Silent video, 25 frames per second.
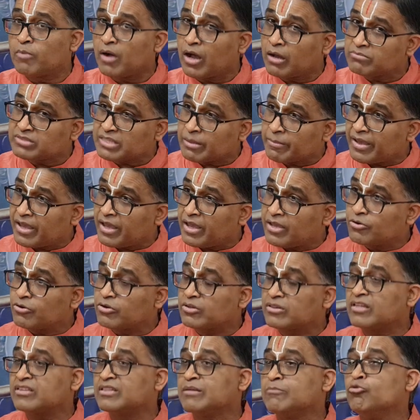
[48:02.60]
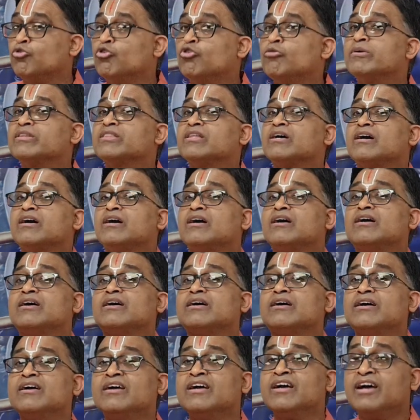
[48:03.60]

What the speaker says: mam same yukta tamo mataha.